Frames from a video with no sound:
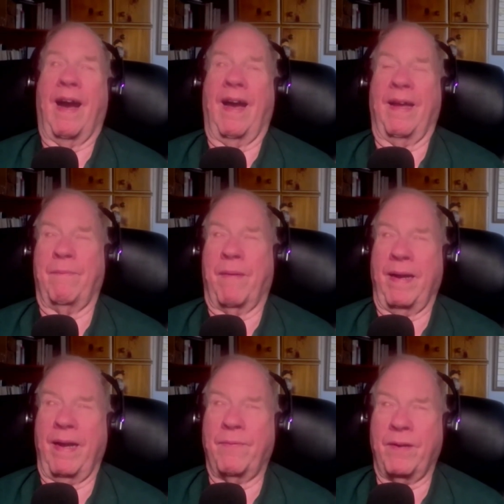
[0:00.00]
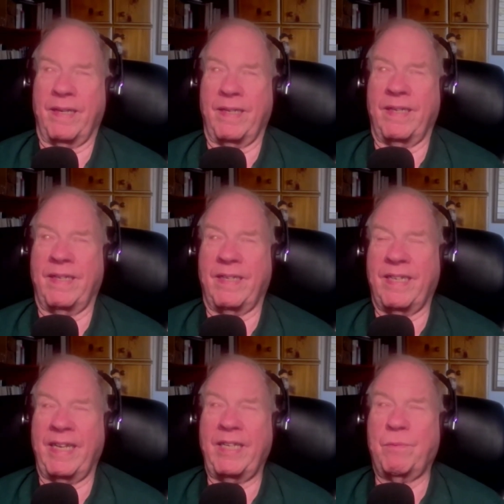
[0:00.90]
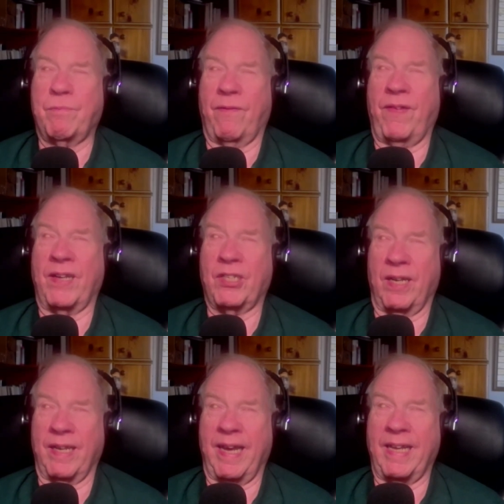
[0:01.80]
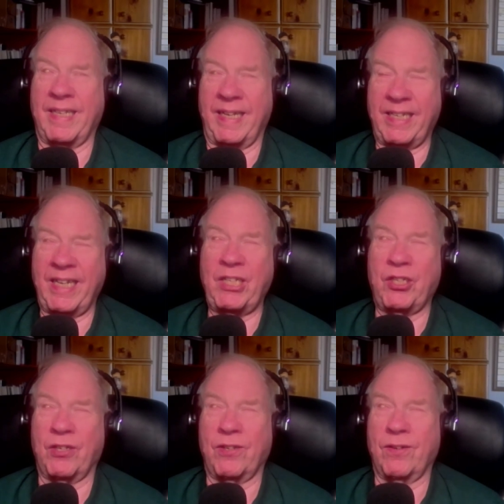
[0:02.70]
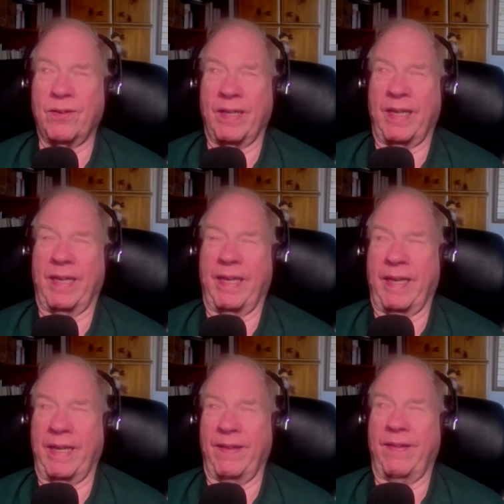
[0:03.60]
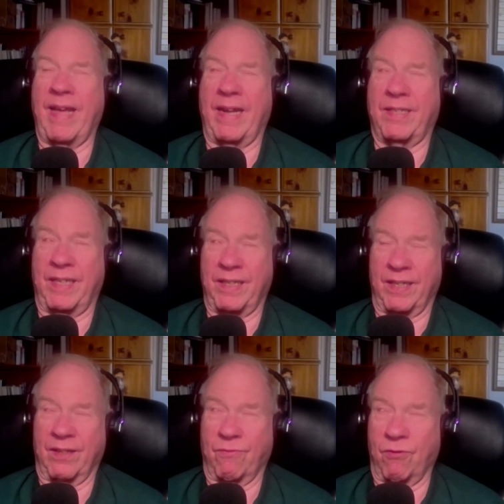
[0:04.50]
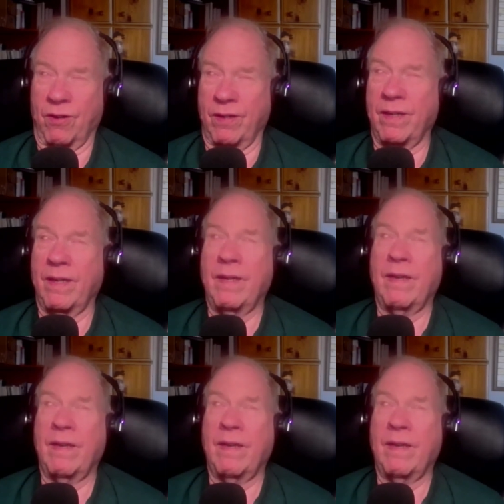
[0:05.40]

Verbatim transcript: i i never did teach professionally as a teacher in that sense of the word